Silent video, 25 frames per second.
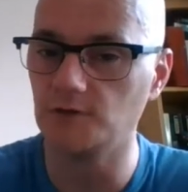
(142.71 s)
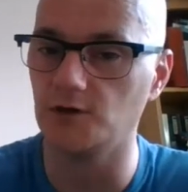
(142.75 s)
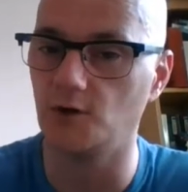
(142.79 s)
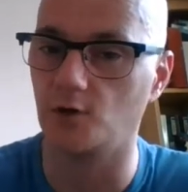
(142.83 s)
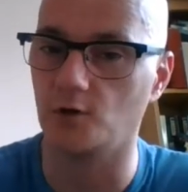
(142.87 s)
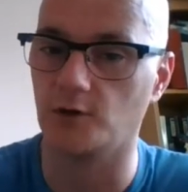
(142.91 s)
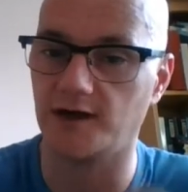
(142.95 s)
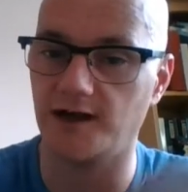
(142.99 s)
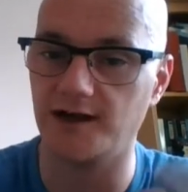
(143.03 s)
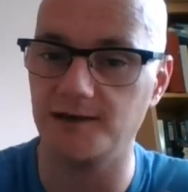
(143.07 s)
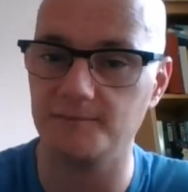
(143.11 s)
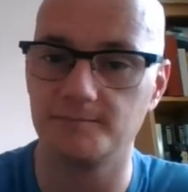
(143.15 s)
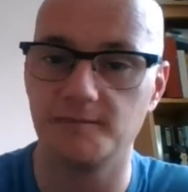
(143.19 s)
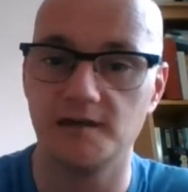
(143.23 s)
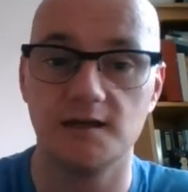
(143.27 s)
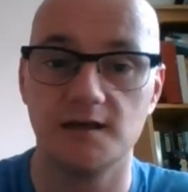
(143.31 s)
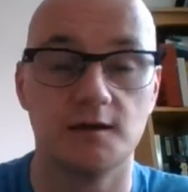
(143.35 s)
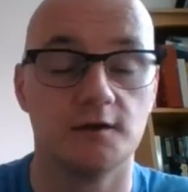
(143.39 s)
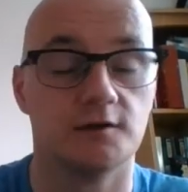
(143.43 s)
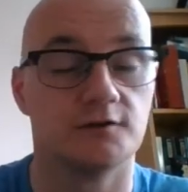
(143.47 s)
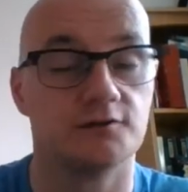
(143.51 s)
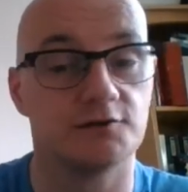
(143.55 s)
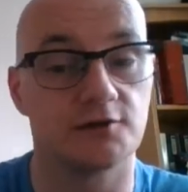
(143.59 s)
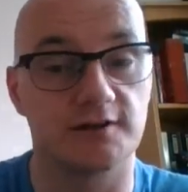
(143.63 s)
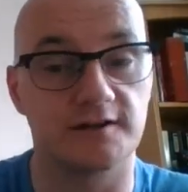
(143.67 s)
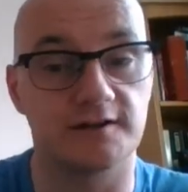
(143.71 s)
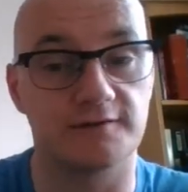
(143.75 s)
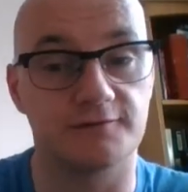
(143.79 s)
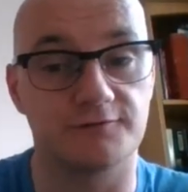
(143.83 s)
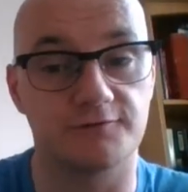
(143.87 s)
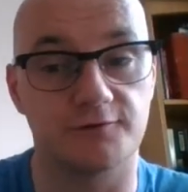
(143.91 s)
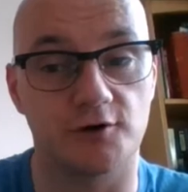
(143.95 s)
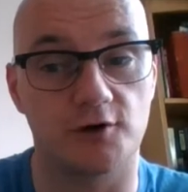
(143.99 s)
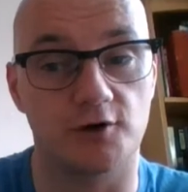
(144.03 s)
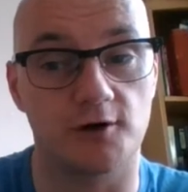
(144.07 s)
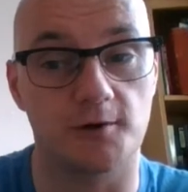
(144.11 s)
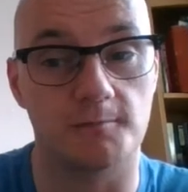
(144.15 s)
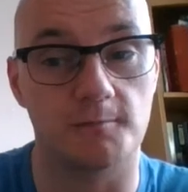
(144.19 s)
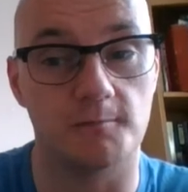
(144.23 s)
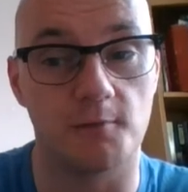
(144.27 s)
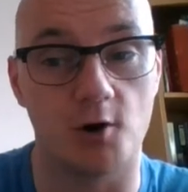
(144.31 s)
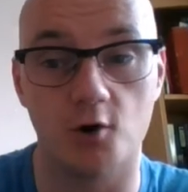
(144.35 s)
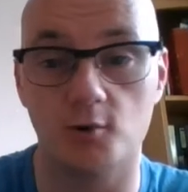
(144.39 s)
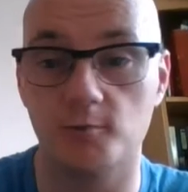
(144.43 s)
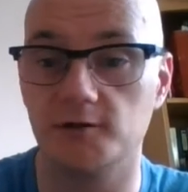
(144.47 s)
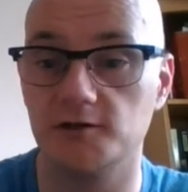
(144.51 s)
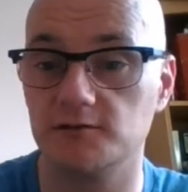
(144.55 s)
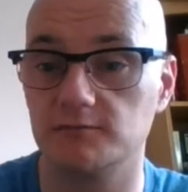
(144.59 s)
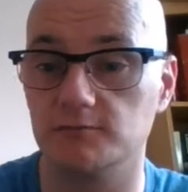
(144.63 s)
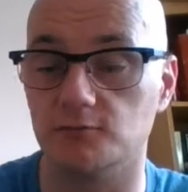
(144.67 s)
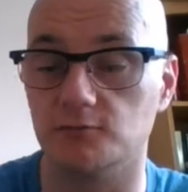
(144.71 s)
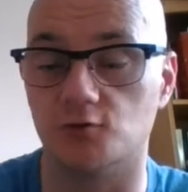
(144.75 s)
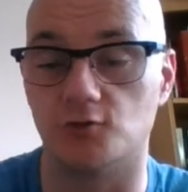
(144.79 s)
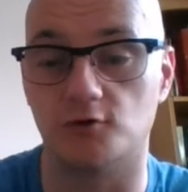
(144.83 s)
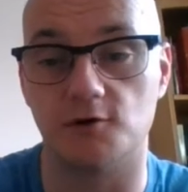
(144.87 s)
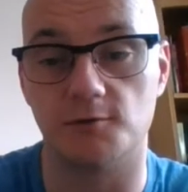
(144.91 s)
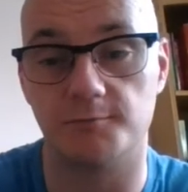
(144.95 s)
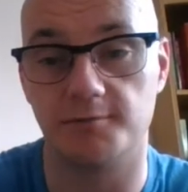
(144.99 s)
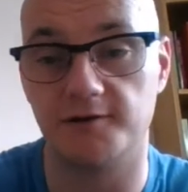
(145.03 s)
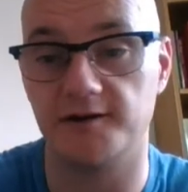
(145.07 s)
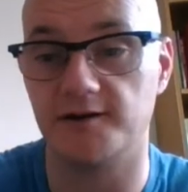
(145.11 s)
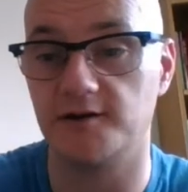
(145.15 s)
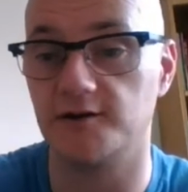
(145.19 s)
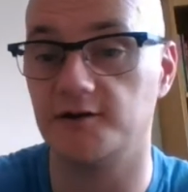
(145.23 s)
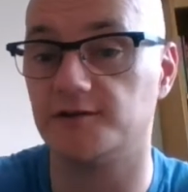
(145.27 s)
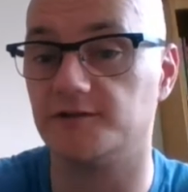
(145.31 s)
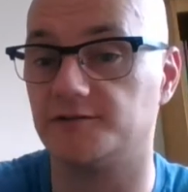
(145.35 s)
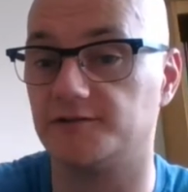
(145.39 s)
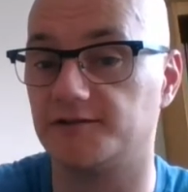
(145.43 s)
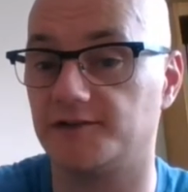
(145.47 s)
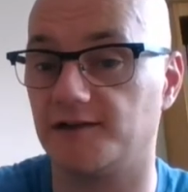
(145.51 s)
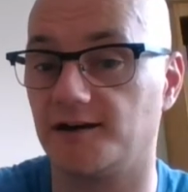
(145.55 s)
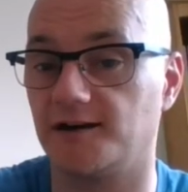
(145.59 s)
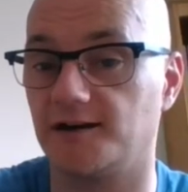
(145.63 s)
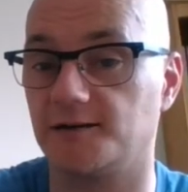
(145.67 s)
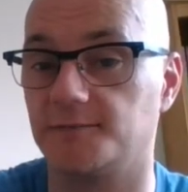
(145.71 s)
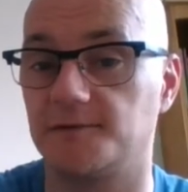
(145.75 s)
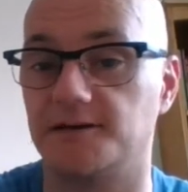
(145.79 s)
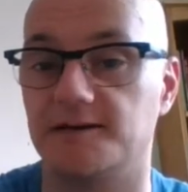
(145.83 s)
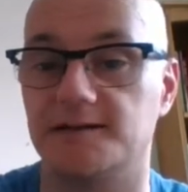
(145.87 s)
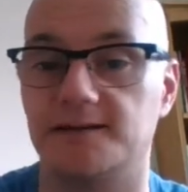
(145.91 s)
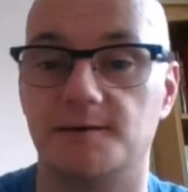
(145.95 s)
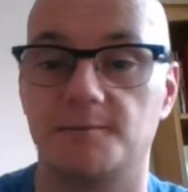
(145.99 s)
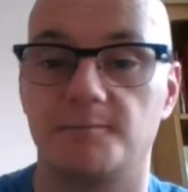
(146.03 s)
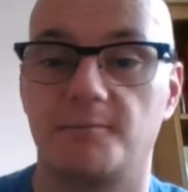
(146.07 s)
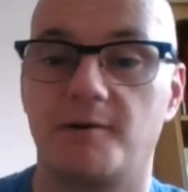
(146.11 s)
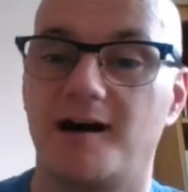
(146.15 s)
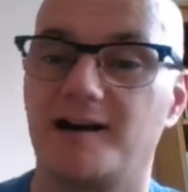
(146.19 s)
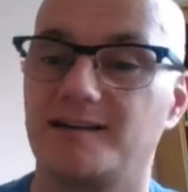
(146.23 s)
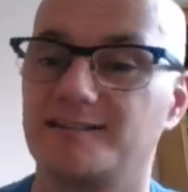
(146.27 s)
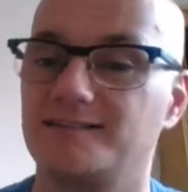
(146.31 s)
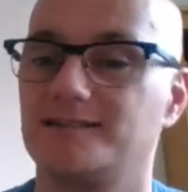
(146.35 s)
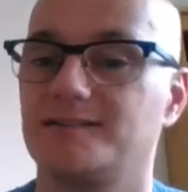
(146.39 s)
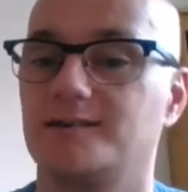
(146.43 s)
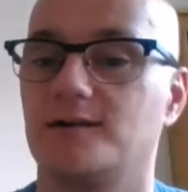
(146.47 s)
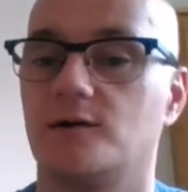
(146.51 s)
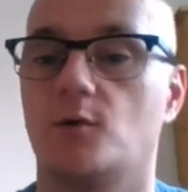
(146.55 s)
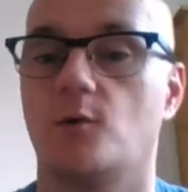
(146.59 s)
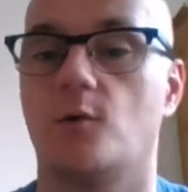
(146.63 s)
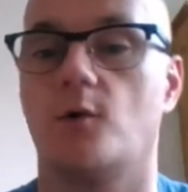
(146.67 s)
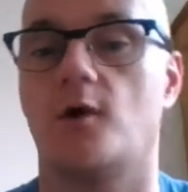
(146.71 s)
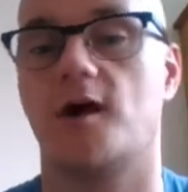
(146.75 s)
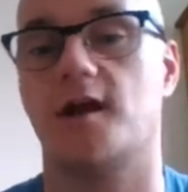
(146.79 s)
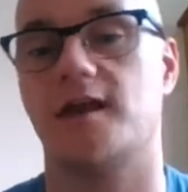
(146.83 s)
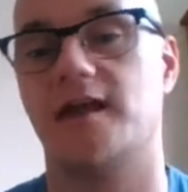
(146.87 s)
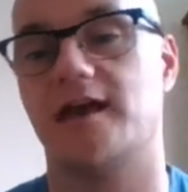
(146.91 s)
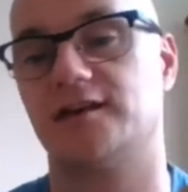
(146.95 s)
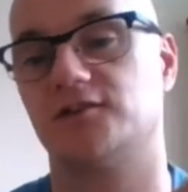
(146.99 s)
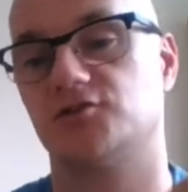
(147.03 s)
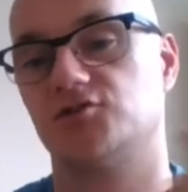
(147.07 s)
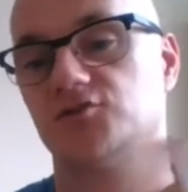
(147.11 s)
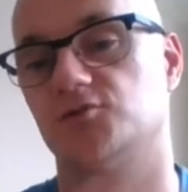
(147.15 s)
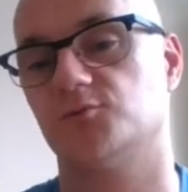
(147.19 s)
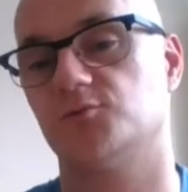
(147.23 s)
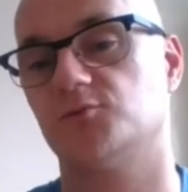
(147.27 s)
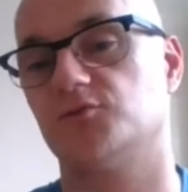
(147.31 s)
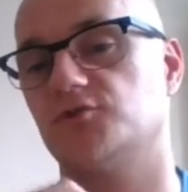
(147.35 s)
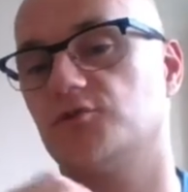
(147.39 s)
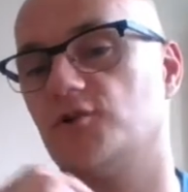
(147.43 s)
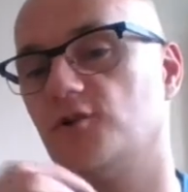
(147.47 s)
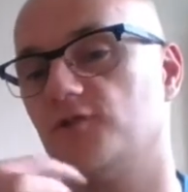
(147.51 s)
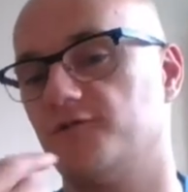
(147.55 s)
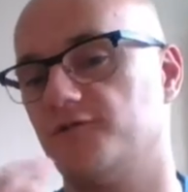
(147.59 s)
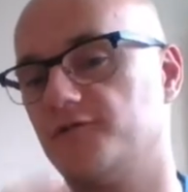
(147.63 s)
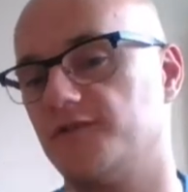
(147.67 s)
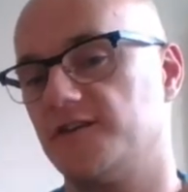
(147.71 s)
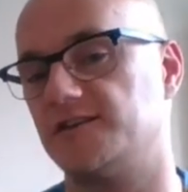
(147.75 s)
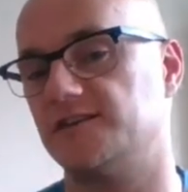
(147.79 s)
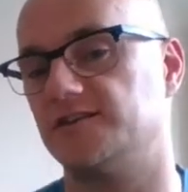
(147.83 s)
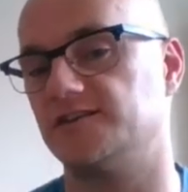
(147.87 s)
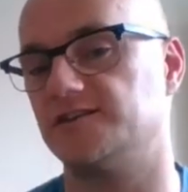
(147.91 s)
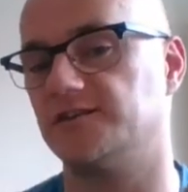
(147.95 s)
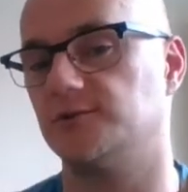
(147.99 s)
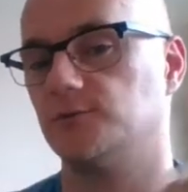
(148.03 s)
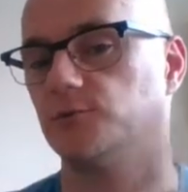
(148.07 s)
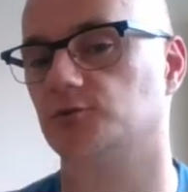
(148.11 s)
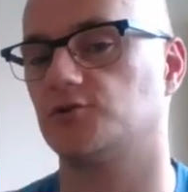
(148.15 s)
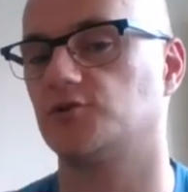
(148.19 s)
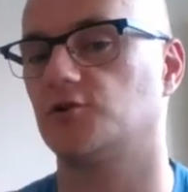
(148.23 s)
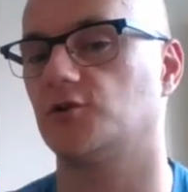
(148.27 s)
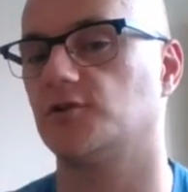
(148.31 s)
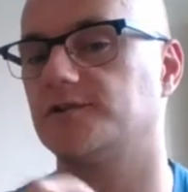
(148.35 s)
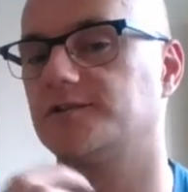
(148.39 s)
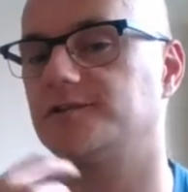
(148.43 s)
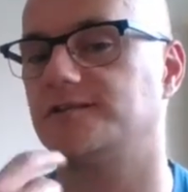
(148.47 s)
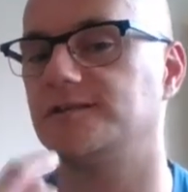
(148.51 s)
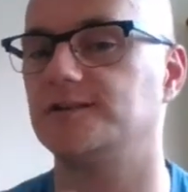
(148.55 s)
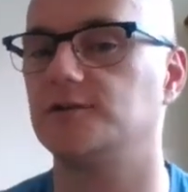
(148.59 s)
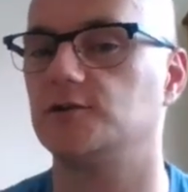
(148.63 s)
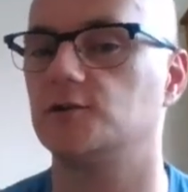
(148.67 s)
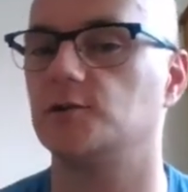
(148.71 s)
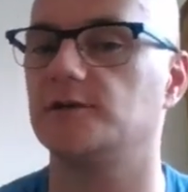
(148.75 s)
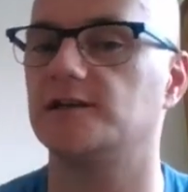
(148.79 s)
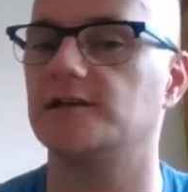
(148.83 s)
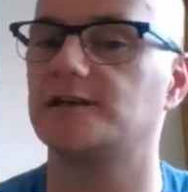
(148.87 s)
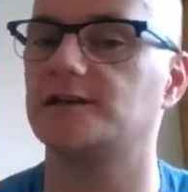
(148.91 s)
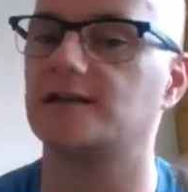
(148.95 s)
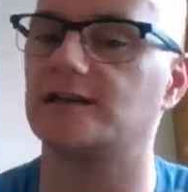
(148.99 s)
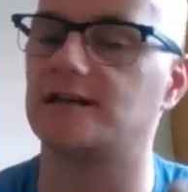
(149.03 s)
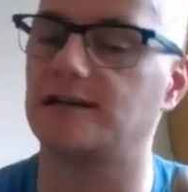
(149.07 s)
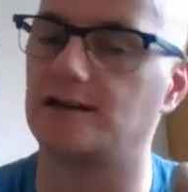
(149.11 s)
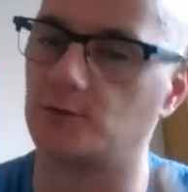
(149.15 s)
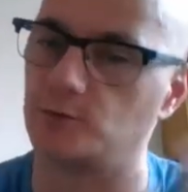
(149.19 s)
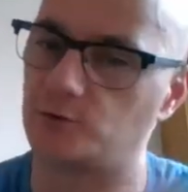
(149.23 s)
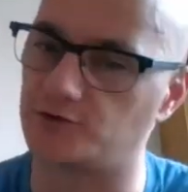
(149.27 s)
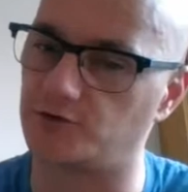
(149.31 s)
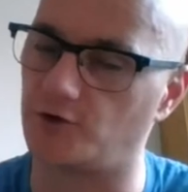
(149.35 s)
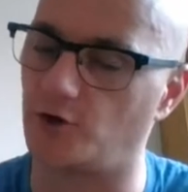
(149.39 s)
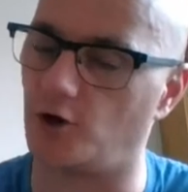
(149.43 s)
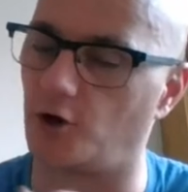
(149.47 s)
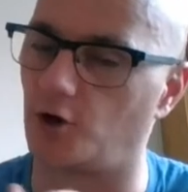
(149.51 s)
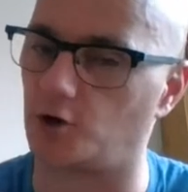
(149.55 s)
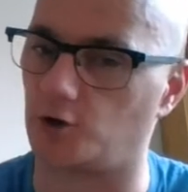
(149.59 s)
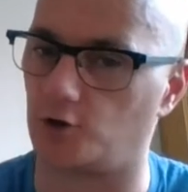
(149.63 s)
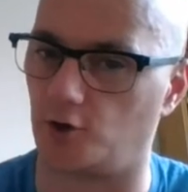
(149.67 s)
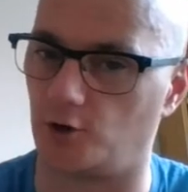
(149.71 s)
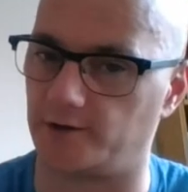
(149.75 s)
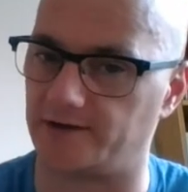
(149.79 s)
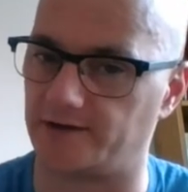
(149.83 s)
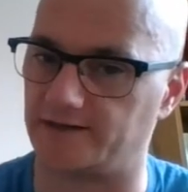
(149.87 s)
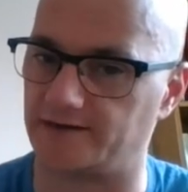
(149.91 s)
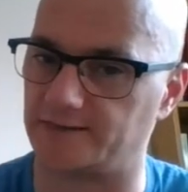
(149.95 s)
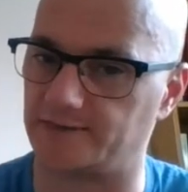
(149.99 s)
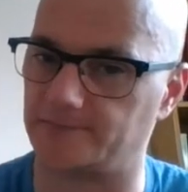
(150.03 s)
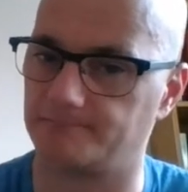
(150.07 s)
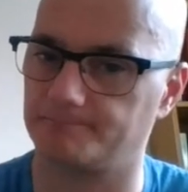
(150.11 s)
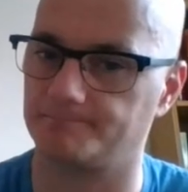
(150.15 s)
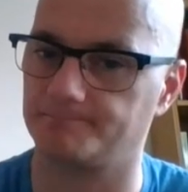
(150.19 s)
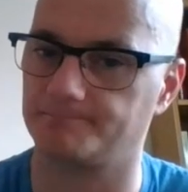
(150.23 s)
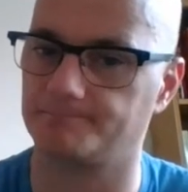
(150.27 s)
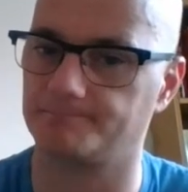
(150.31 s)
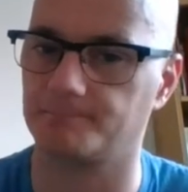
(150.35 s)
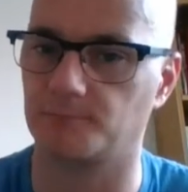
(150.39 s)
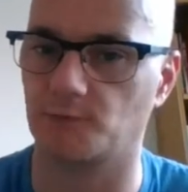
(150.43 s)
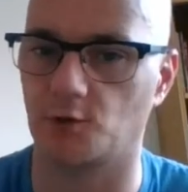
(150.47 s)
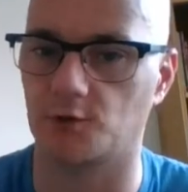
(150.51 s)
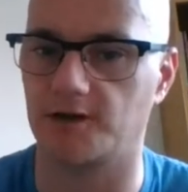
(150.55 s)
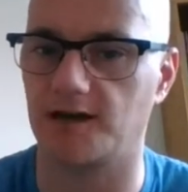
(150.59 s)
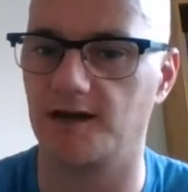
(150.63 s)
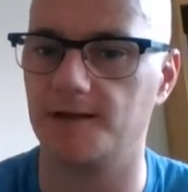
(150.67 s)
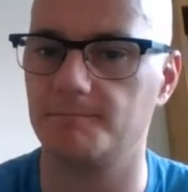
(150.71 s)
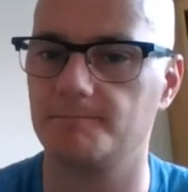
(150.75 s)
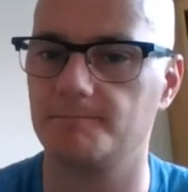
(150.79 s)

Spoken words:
Okay, so that for a moment or a period of time in the past where an action was not finished, it was continuing, it was ongoing. Okay,